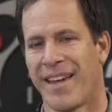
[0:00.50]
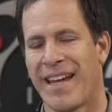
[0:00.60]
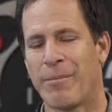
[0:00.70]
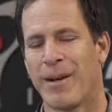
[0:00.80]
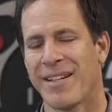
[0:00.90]

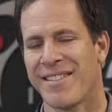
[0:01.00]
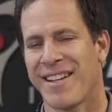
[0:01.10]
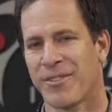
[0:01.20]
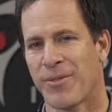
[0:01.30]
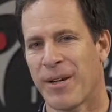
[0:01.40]
Hey everybody, it's
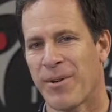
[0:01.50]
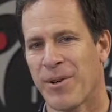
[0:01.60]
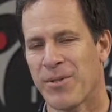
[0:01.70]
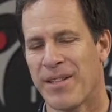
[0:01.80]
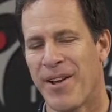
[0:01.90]
Dr. Greg
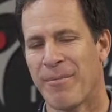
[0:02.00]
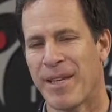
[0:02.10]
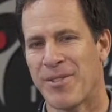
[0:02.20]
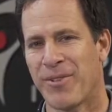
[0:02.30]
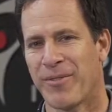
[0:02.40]
Rose at
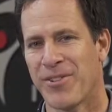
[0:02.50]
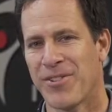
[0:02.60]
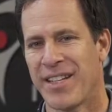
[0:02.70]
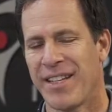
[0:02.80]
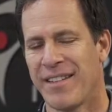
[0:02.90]
OnBase
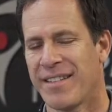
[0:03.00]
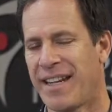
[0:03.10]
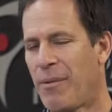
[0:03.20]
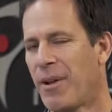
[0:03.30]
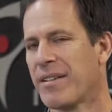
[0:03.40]
University.
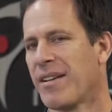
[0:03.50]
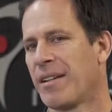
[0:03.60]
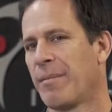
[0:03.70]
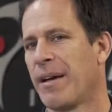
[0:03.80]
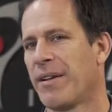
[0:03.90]
Today I want to
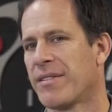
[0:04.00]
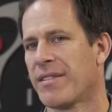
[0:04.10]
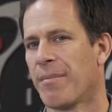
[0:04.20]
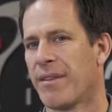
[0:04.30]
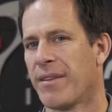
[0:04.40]
talk about
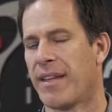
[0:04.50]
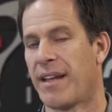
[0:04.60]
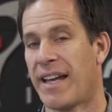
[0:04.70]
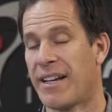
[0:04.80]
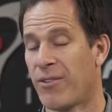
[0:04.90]
something
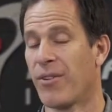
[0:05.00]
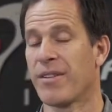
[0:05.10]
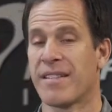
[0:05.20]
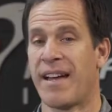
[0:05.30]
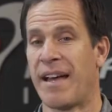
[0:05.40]
that I hear all
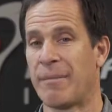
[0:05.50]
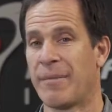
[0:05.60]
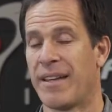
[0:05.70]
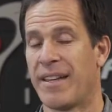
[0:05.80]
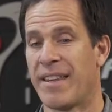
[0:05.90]
the
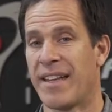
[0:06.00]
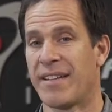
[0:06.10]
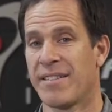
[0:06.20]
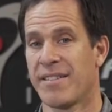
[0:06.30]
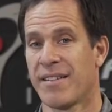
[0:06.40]
time, and that
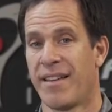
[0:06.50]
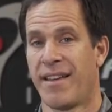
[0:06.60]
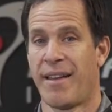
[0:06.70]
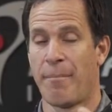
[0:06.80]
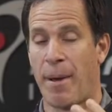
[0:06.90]
is
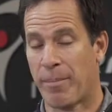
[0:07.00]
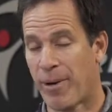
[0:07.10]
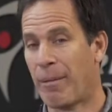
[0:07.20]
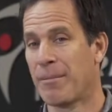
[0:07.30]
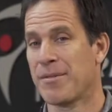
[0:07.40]
my
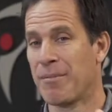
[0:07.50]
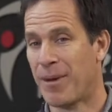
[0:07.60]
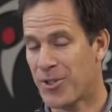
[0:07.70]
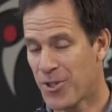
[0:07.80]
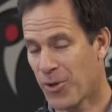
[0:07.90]
problems in
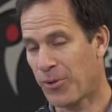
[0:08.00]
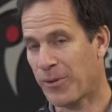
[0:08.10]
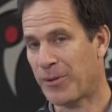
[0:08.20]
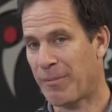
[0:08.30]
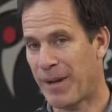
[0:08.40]
my
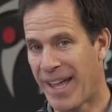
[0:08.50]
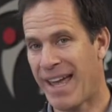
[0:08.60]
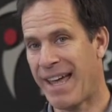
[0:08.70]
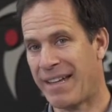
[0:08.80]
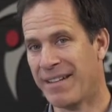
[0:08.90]
shoulder or my
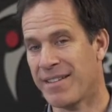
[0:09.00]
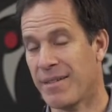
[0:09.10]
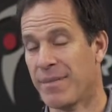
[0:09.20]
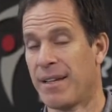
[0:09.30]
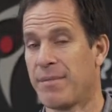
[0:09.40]
hand, and
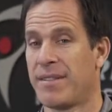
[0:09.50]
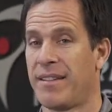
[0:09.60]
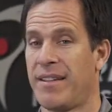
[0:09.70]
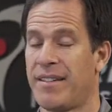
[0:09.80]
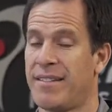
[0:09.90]
sometimes
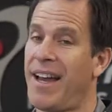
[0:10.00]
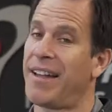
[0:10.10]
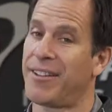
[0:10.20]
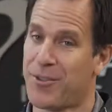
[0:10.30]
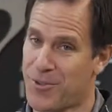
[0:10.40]
it's
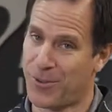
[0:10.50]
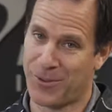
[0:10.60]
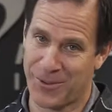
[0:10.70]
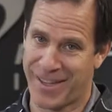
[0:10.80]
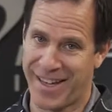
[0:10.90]
not the
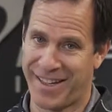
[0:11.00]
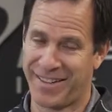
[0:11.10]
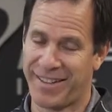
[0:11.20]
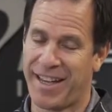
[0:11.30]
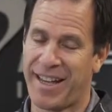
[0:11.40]
shoulder or the
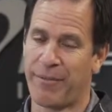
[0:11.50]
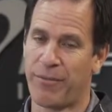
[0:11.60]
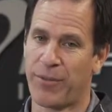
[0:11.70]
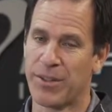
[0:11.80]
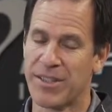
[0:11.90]
hand. And
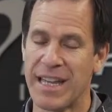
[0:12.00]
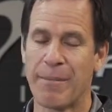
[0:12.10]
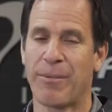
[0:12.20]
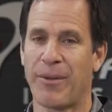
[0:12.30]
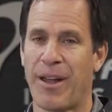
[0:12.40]
for
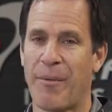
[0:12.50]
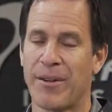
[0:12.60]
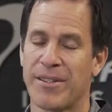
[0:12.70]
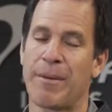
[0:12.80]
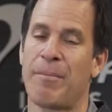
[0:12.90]
example, I
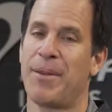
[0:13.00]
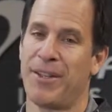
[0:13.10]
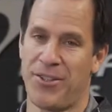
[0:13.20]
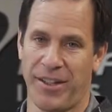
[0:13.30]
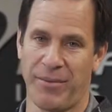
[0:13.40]
want to talk about
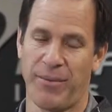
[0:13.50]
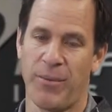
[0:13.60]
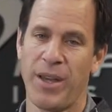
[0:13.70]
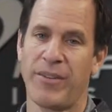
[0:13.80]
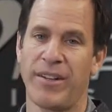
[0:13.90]
pitching.
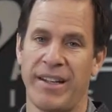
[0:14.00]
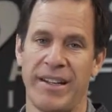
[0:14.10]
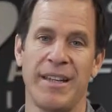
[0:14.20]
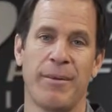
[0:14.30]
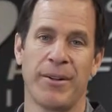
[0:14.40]
We have an
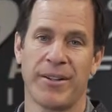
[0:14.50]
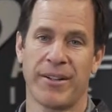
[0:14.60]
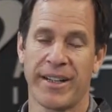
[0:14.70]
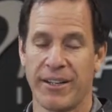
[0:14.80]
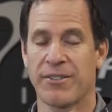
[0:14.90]
inhibitor
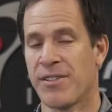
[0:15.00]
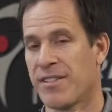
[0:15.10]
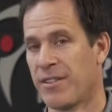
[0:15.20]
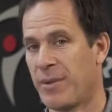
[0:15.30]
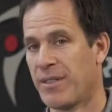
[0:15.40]
or
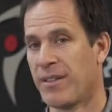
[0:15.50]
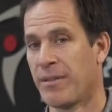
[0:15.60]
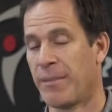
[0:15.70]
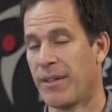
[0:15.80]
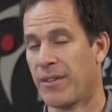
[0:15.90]
characteristic we
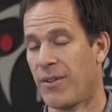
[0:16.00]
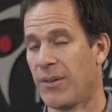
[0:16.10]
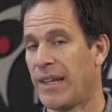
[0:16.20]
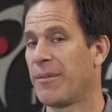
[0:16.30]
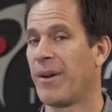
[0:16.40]
talk about
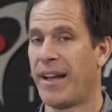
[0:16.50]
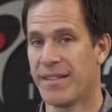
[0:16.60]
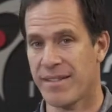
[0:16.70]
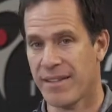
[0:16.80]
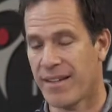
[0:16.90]
called late
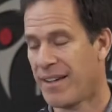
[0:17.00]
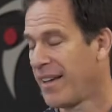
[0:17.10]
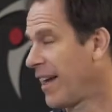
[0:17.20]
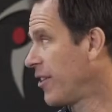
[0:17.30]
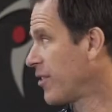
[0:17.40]
rise.
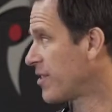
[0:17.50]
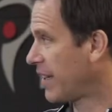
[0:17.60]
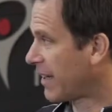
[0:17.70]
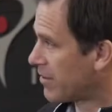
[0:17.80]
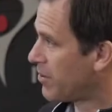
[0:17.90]
And you can
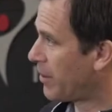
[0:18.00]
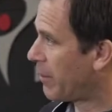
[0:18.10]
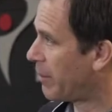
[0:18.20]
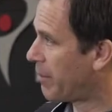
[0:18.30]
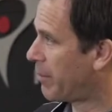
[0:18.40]
see I got two
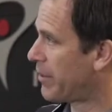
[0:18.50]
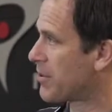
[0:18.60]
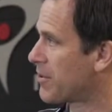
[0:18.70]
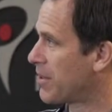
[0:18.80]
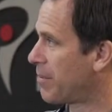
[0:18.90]
MLB
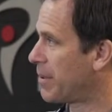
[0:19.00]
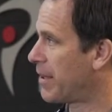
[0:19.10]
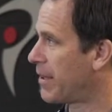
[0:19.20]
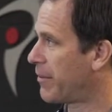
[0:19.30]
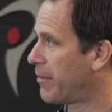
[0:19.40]
pitchers up
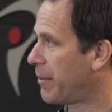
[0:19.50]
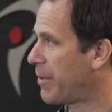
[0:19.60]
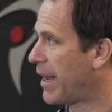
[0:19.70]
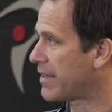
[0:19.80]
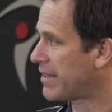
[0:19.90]
here from the
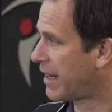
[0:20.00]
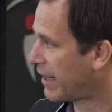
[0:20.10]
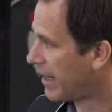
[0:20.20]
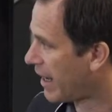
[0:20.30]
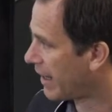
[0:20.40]
past, and I
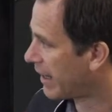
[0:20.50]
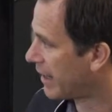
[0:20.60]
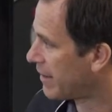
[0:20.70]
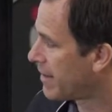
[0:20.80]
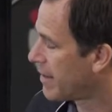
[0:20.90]
got, I
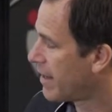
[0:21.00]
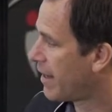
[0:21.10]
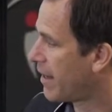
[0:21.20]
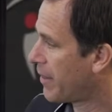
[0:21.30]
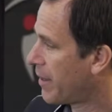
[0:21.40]
got
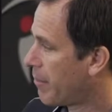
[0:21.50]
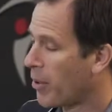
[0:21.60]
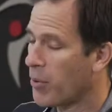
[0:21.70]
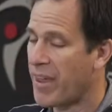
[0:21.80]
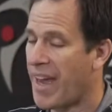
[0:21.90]
uh, them
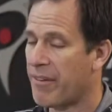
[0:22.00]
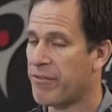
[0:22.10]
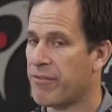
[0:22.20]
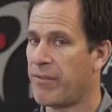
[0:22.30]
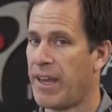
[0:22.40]
both at,
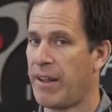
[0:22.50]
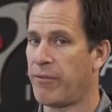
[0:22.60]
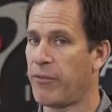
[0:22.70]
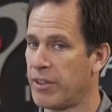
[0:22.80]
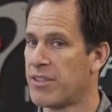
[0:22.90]

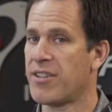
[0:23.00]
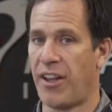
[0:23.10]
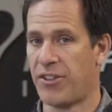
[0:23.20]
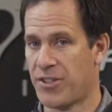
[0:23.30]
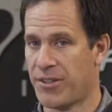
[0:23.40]
at foot
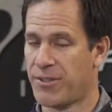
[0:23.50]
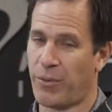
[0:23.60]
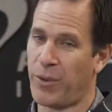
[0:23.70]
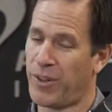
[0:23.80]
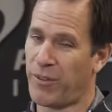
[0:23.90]
touch.
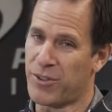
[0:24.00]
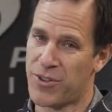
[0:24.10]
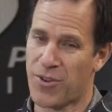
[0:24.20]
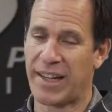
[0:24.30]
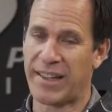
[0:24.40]
So when their
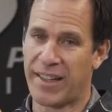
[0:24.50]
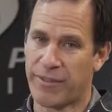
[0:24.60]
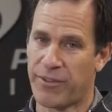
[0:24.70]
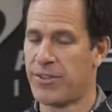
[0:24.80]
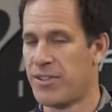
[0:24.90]
stride leg
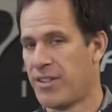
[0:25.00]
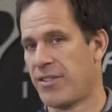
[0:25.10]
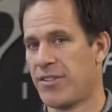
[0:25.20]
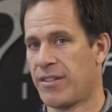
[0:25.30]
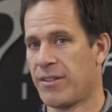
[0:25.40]
first
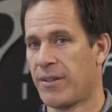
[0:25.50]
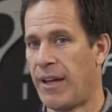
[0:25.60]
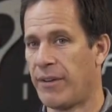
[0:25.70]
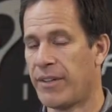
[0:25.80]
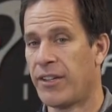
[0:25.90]
touches the
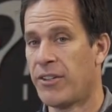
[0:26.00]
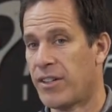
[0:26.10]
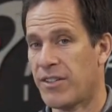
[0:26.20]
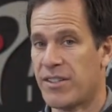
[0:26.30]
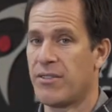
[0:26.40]
ground. And you're
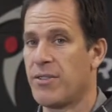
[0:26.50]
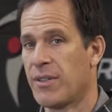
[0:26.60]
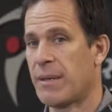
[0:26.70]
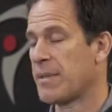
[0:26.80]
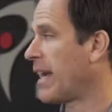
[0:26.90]
going to see two
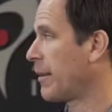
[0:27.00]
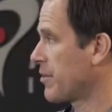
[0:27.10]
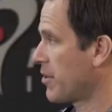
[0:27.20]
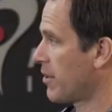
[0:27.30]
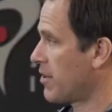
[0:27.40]
types of
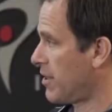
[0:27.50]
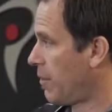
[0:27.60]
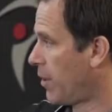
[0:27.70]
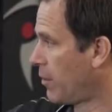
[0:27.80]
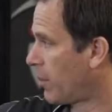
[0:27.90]
animals. You're going to see one